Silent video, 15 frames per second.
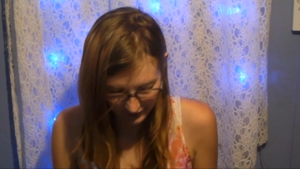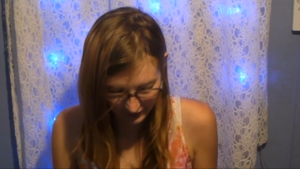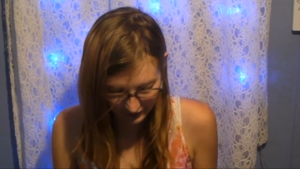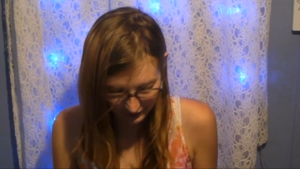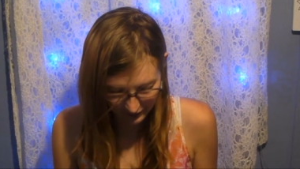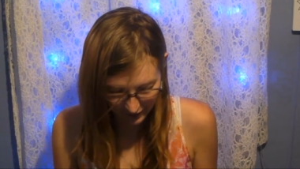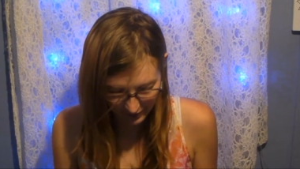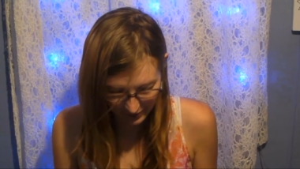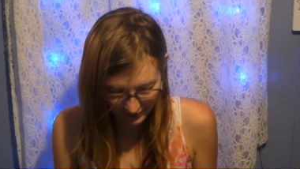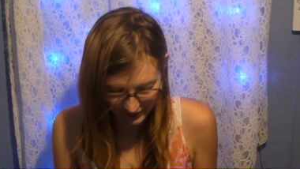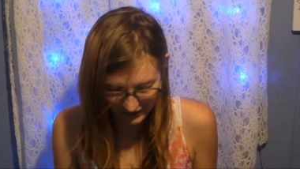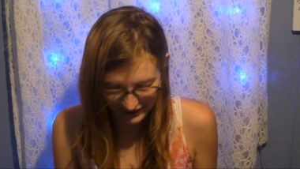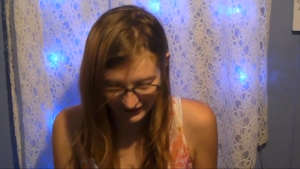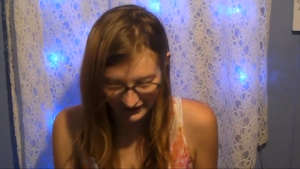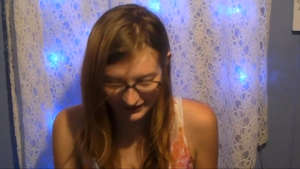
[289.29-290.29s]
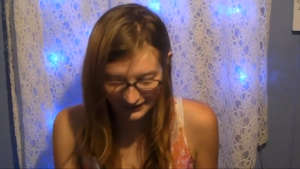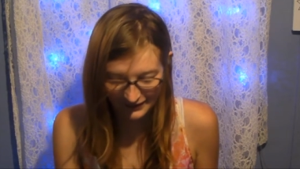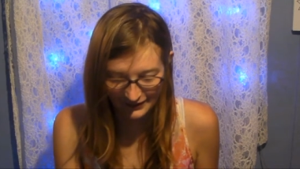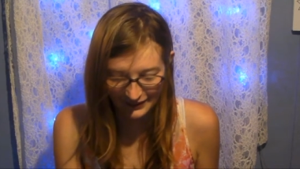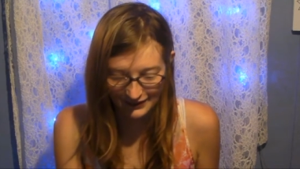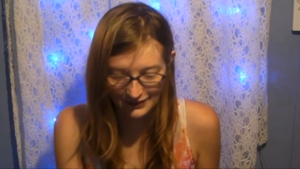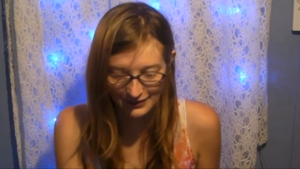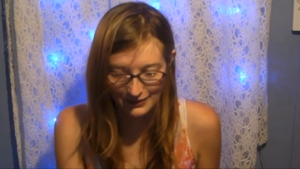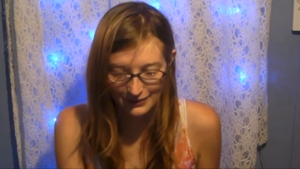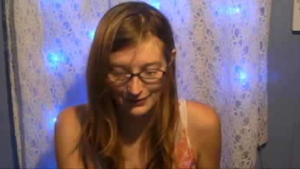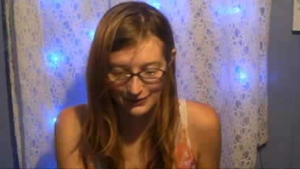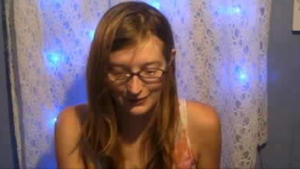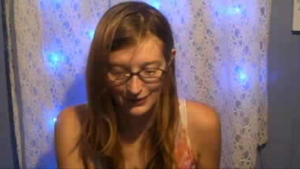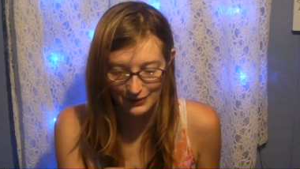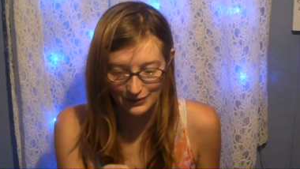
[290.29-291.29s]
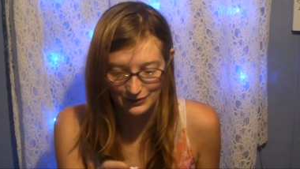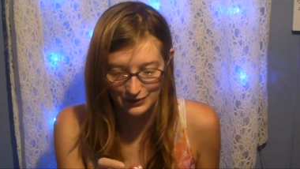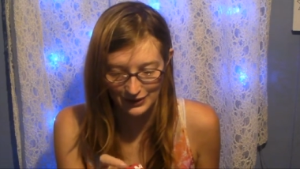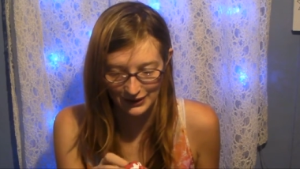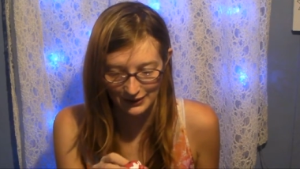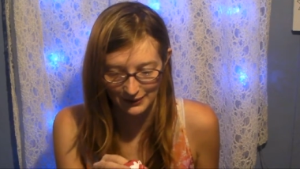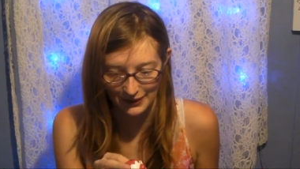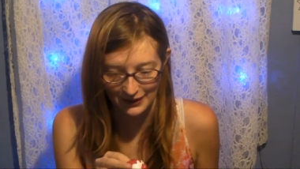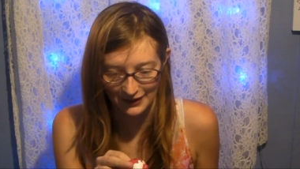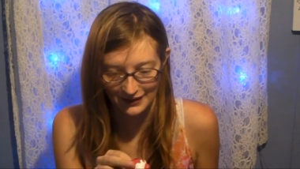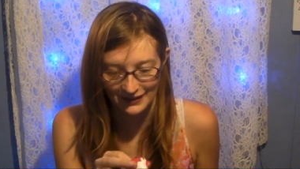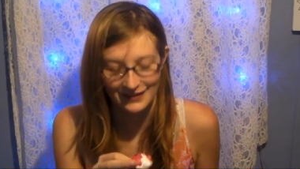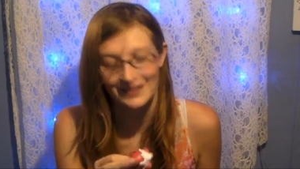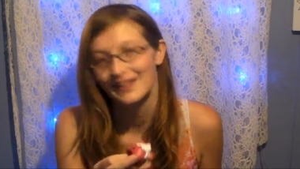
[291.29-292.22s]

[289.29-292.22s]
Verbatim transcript: and they're rubbery. Oh, this feels really weird.